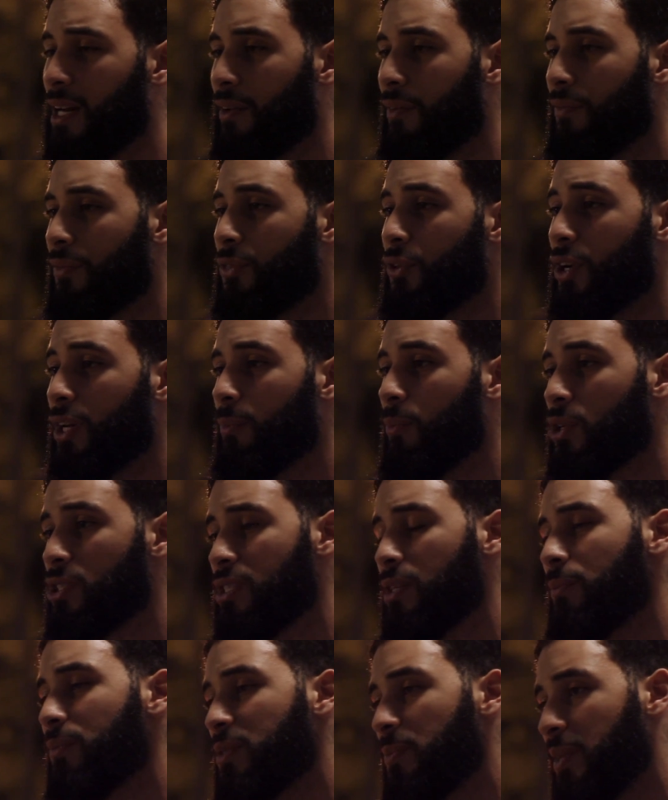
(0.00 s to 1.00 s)
of three
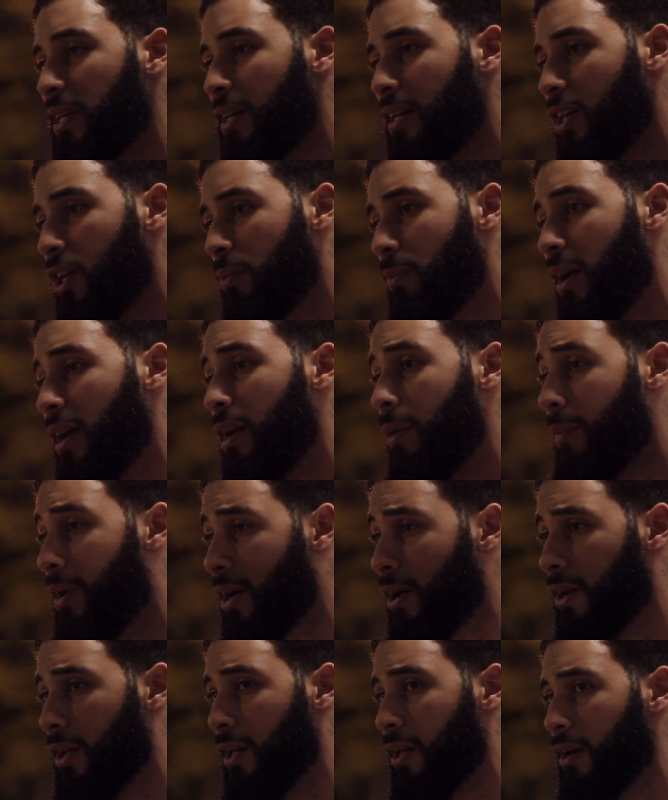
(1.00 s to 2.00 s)
Muslims being killed by an
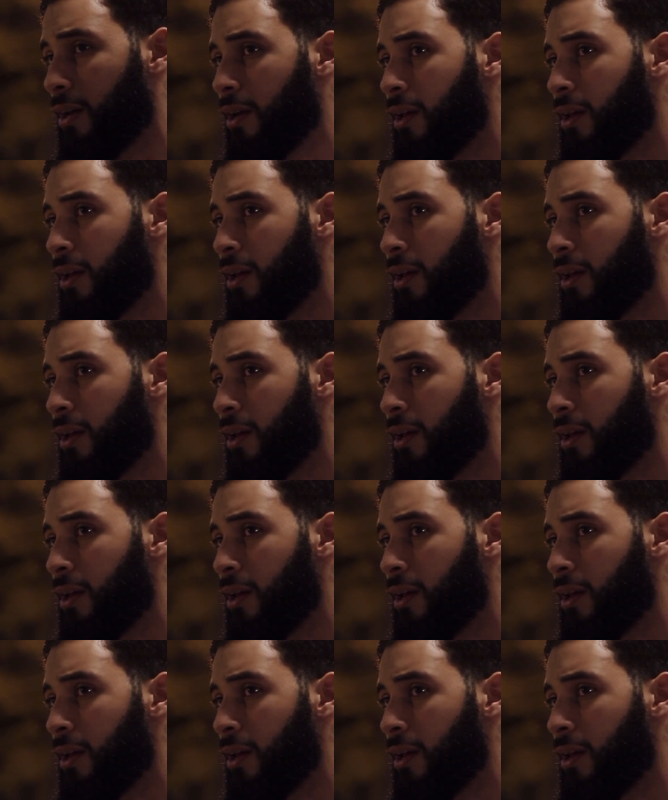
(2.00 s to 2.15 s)
American,